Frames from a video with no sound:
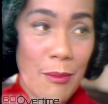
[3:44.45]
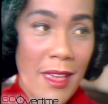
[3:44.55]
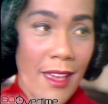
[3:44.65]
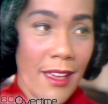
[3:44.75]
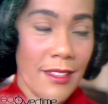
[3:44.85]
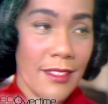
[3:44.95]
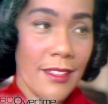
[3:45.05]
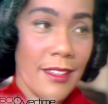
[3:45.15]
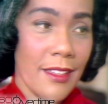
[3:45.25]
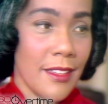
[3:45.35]
the man
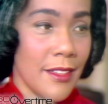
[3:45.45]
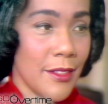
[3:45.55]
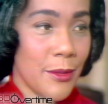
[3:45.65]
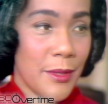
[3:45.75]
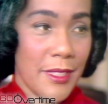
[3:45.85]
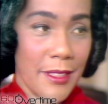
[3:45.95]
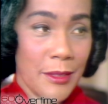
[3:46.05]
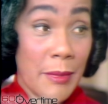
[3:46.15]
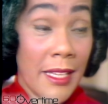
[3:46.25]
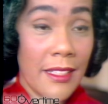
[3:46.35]
who
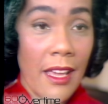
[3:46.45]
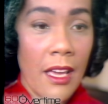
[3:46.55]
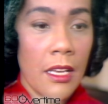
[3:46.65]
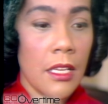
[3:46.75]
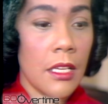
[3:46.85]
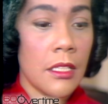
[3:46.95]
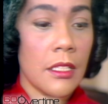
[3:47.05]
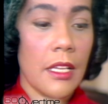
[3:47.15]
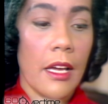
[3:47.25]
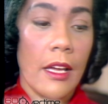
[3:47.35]
killed my dad in?"